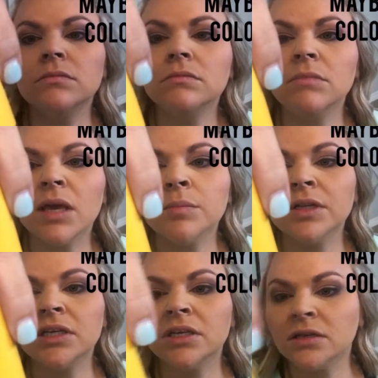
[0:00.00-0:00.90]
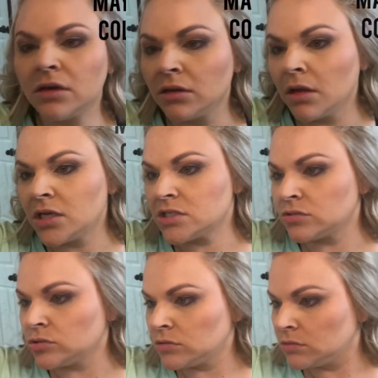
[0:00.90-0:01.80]
Maybelline
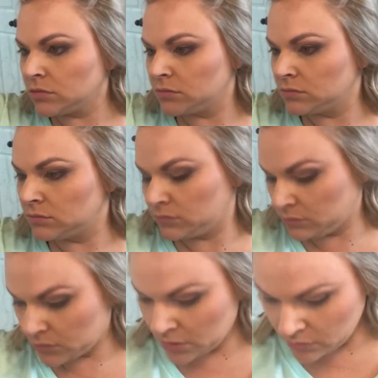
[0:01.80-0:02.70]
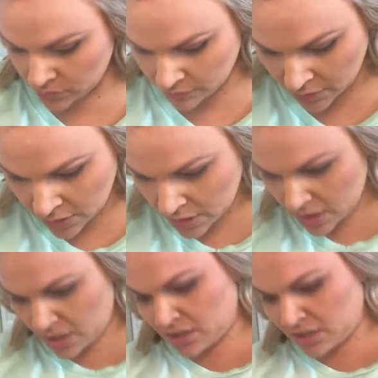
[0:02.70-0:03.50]
Colossal, I don't know.